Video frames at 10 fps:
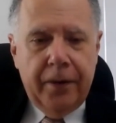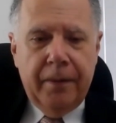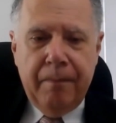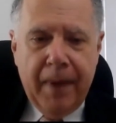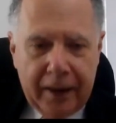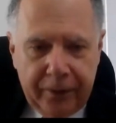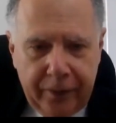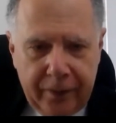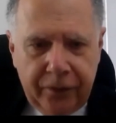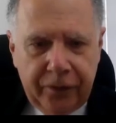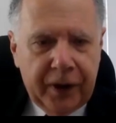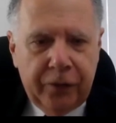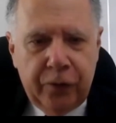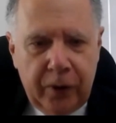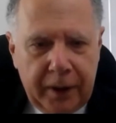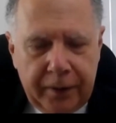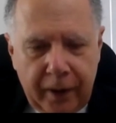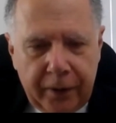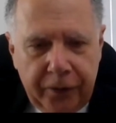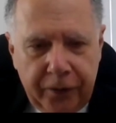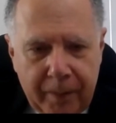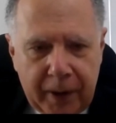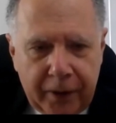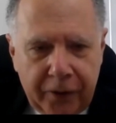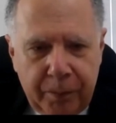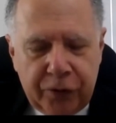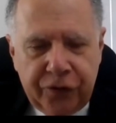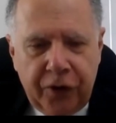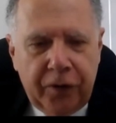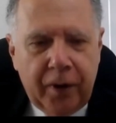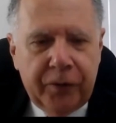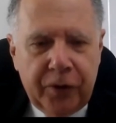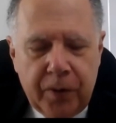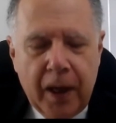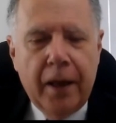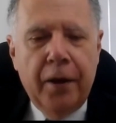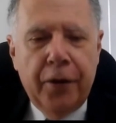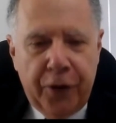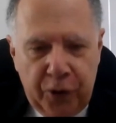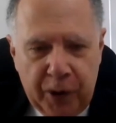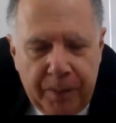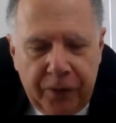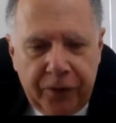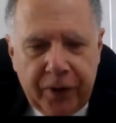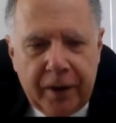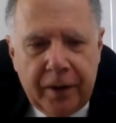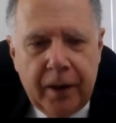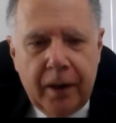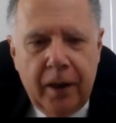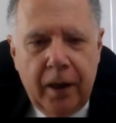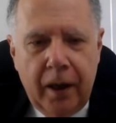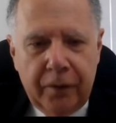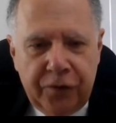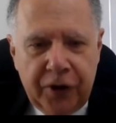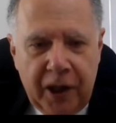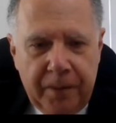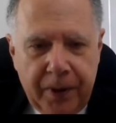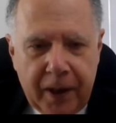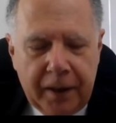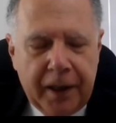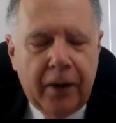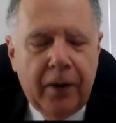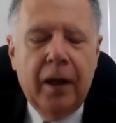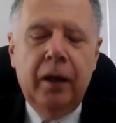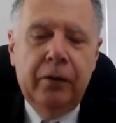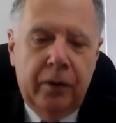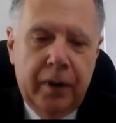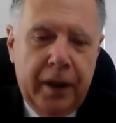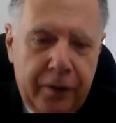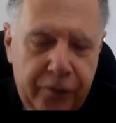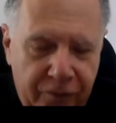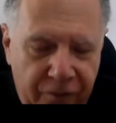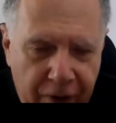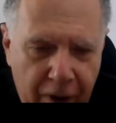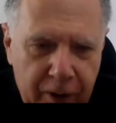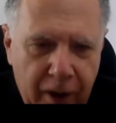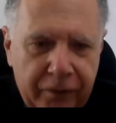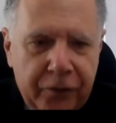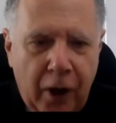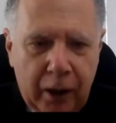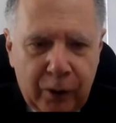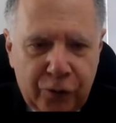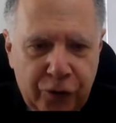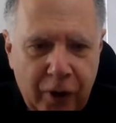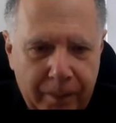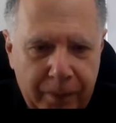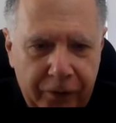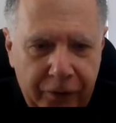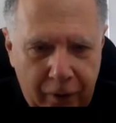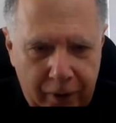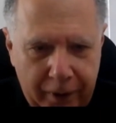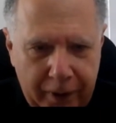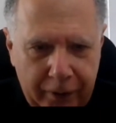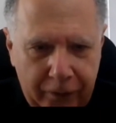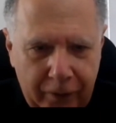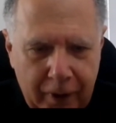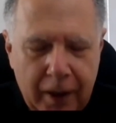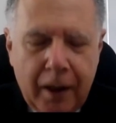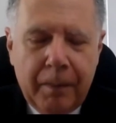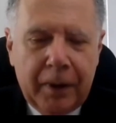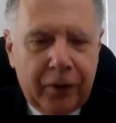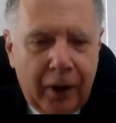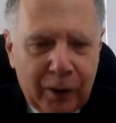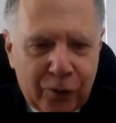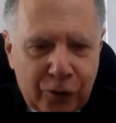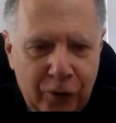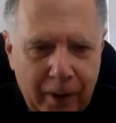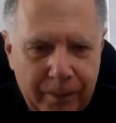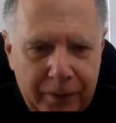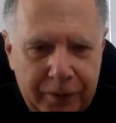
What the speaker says: the massive $6 trillion stimulus pushed us up to 30% of GDP. Now, fair enough, Donald Trump started this. But Donald Trump